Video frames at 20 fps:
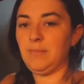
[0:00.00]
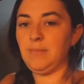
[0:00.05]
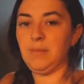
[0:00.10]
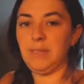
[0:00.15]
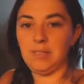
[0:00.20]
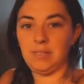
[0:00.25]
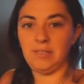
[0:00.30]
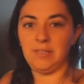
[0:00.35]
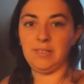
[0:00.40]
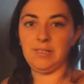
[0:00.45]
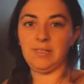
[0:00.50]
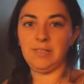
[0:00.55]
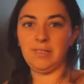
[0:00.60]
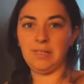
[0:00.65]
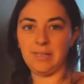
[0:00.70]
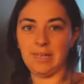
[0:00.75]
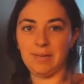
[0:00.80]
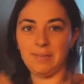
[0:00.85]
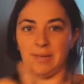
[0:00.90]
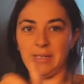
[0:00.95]
I'm literally
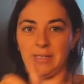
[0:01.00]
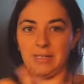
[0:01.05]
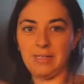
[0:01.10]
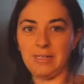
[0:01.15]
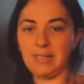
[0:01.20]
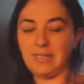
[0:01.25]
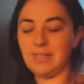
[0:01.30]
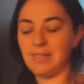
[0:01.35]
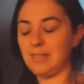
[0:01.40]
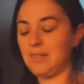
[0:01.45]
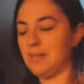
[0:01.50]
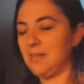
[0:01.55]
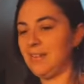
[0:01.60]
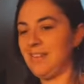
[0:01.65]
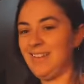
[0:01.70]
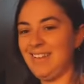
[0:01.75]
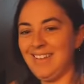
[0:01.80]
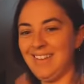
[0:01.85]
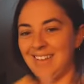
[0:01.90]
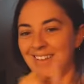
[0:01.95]
sitting at my desk.
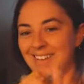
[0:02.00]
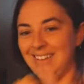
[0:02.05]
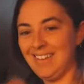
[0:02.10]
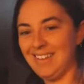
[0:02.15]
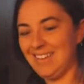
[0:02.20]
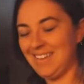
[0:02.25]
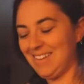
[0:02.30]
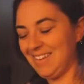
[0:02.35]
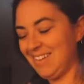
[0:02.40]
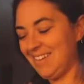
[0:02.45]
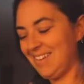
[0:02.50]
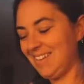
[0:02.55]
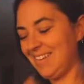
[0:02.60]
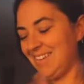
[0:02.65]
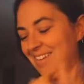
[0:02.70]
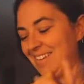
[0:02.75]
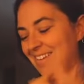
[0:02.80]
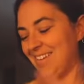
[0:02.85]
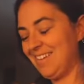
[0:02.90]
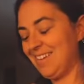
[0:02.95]
All
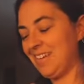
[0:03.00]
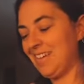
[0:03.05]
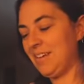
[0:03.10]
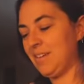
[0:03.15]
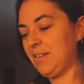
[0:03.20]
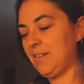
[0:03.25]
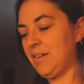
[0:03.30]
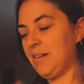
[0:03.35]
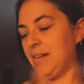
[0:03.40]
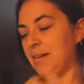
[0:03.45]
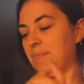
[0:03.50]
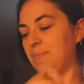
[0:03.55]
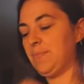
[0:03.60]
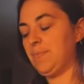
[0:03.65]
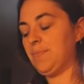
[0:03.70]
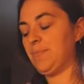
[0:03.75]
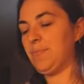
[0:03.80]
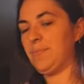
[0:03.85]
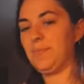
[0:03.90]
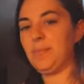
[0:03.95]
right,
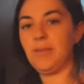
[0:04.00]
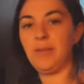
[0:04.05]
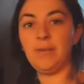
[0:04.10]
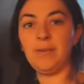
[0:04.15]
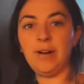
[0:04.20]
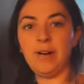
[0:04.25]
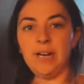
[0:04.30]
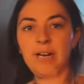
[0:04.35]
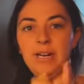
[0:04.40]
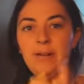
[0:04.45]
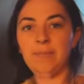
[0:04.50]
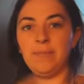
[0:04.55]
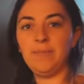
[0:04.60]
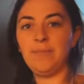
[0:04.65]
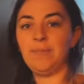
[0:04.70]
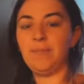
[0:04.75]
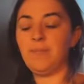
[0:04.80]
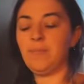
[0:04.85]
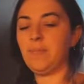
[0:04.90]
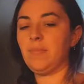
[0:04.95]
you ready?
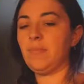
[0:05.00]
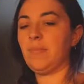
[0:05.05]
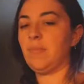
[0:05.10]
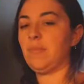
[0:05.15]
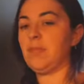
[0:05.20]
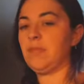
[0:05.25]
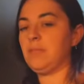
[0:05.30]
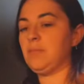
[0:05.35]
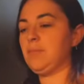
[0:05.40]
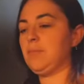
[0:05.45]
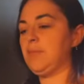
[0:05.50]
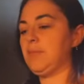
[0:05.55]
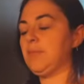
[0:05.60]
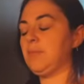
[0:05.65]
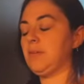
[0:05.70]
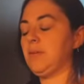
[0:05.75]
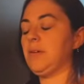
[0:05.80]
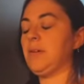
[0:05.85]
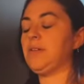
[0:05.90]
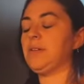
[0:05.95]
Let's pull
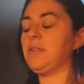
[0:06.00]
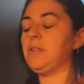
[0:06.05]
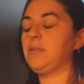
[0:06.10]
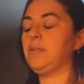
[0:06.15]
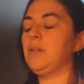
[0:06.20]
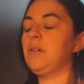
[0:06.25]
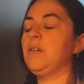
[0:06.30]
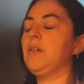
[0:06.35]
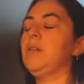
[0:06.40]
some cards.